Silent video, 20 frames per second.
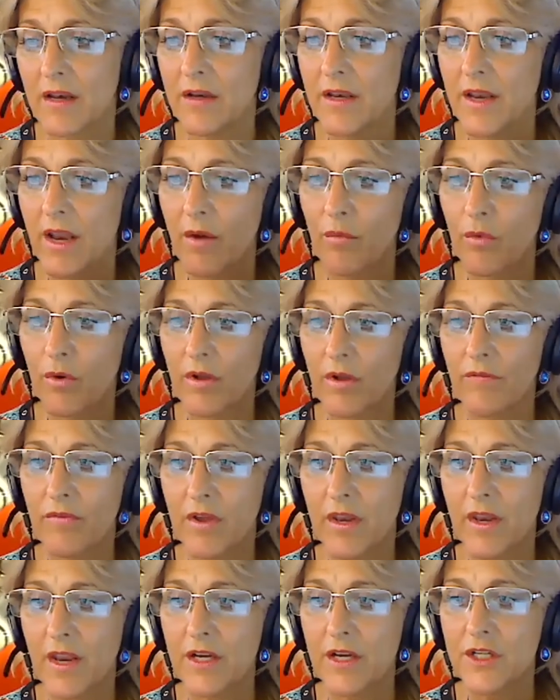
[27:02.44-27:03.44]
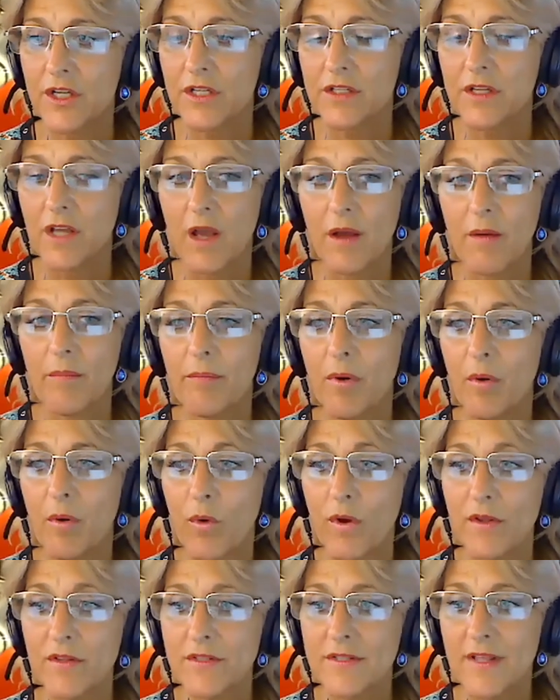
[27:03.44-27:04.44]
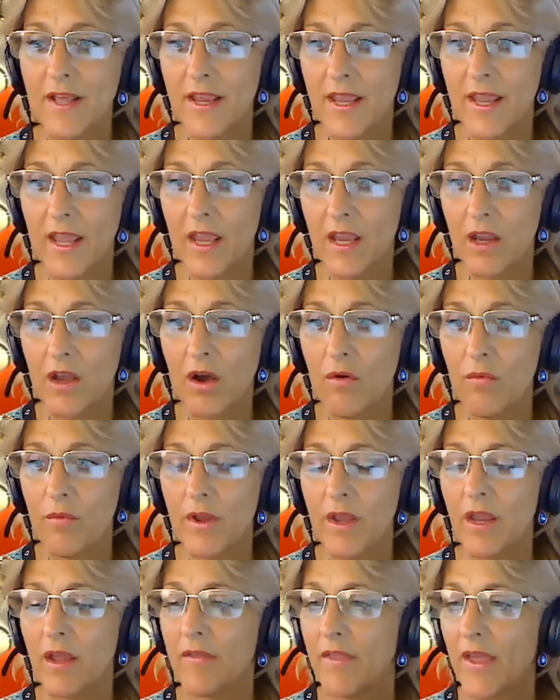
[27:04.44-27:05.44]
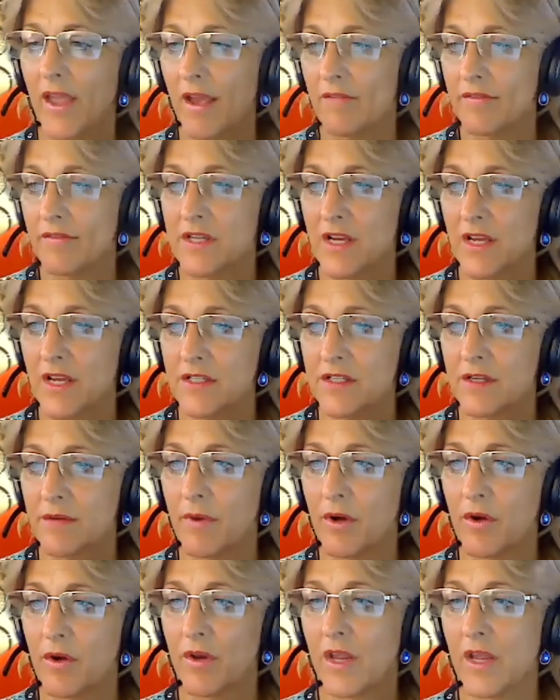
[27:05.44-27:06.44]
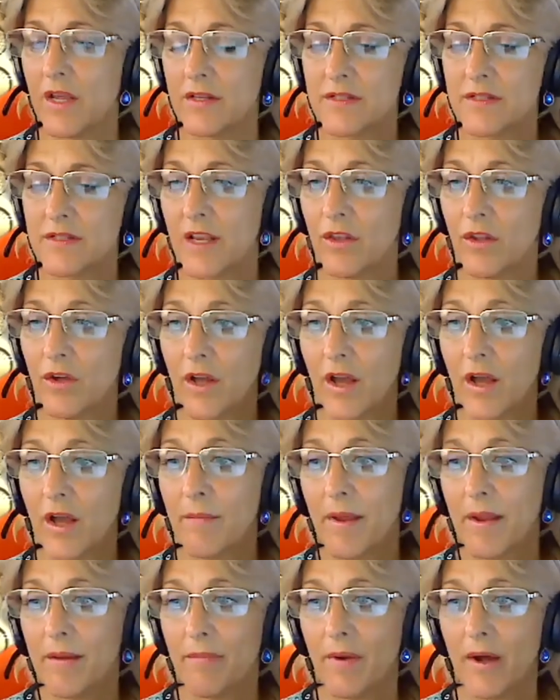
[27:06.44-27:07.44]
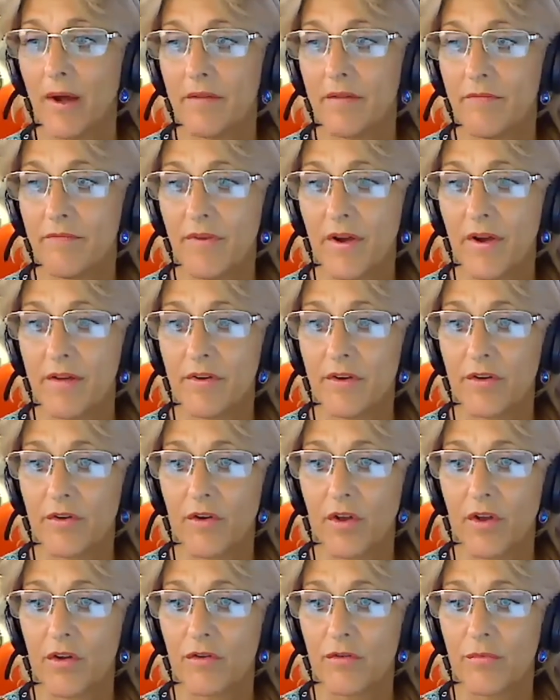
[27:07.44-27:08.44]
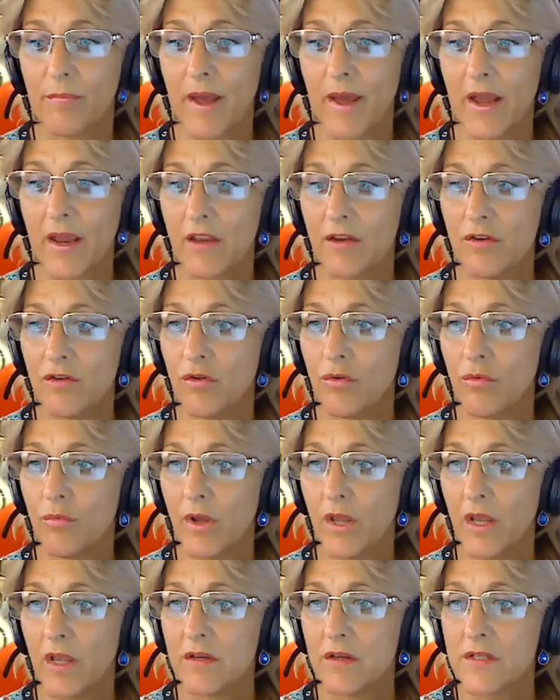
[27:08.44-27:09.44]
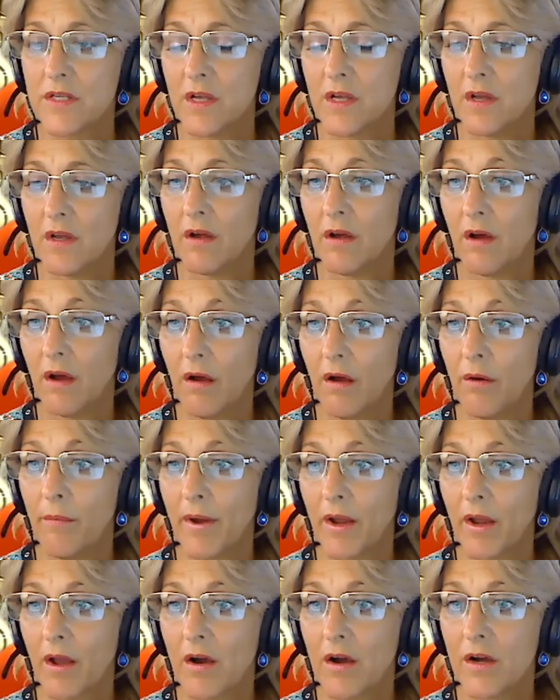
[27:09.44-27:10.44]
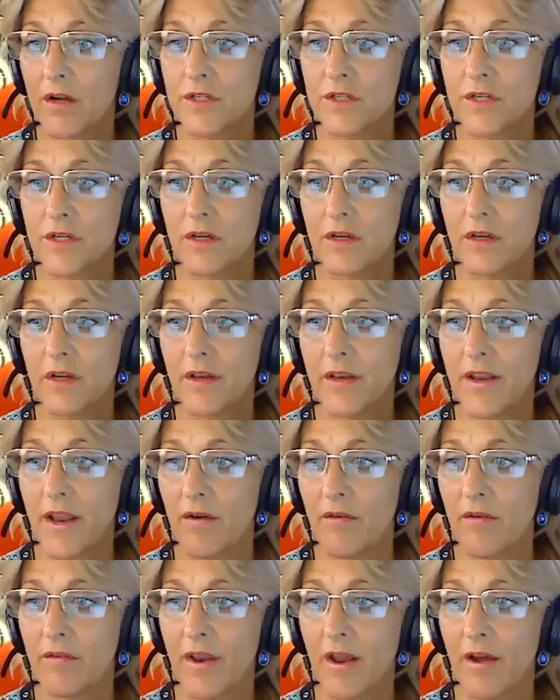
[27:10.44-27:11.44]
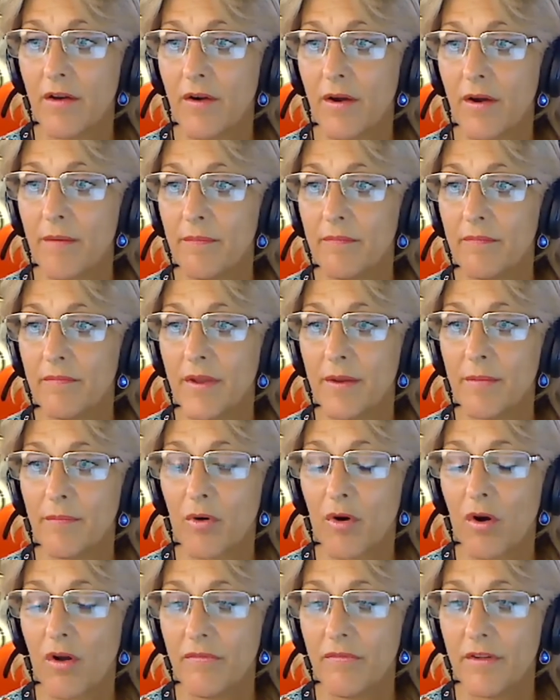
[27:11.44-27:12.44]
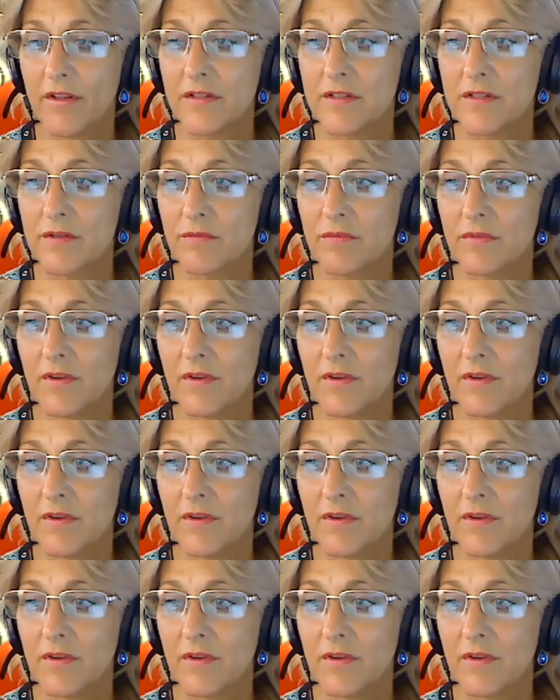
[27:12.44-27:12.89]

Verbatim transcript: network of connections, but once they get going and they have a testimony and say, look, I made my $500 back in two weeks. Oh my gosh. Now, now I'm in profits.